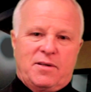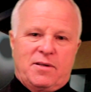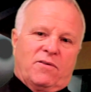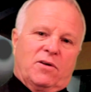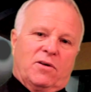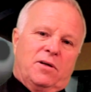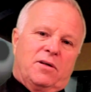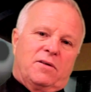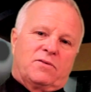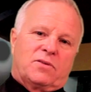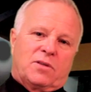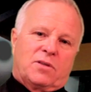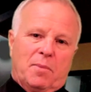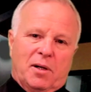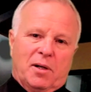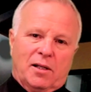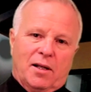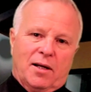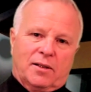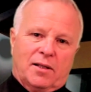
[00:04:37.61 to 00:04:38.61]
You ever heard of
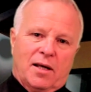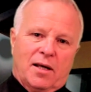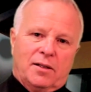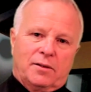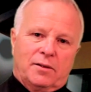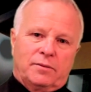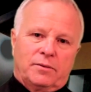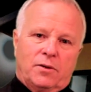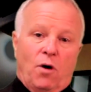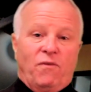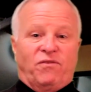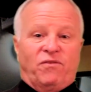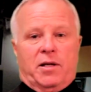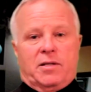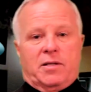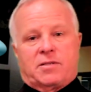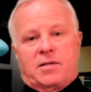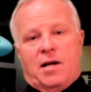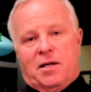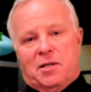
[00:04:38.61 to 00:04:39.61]
somebody like that? Hopefully
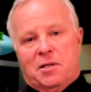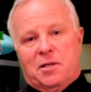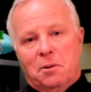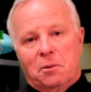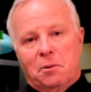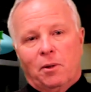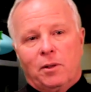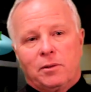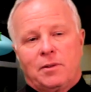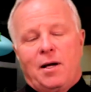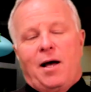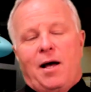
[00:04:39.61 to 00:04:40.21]
it's not you.